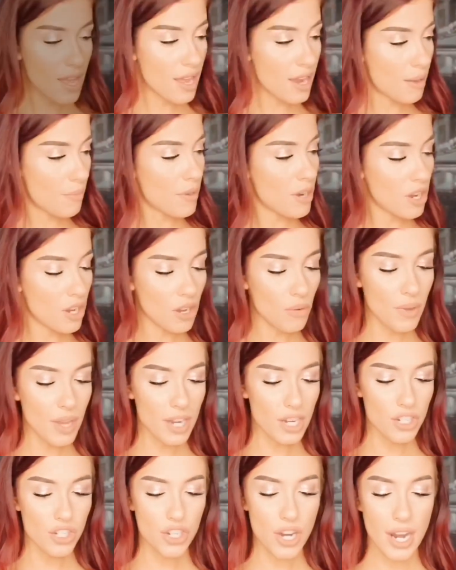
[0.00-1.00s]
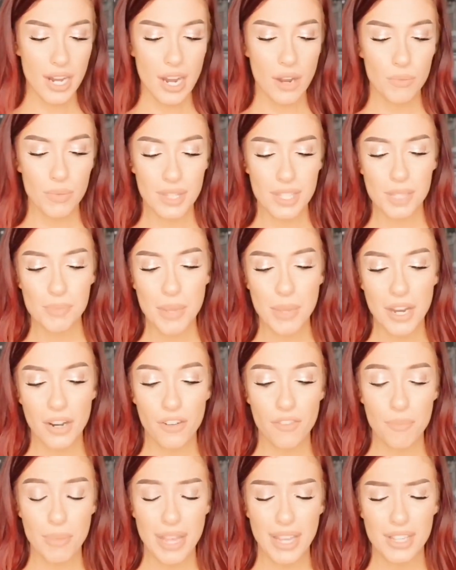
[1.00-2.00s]
And I'm gonna go ahead and try it on with these pair
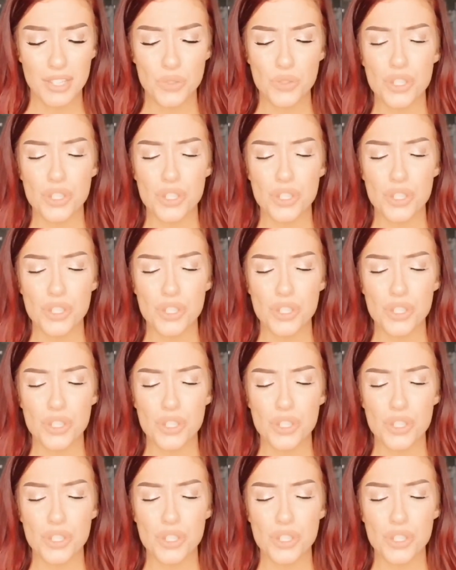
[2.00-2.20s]
of pants,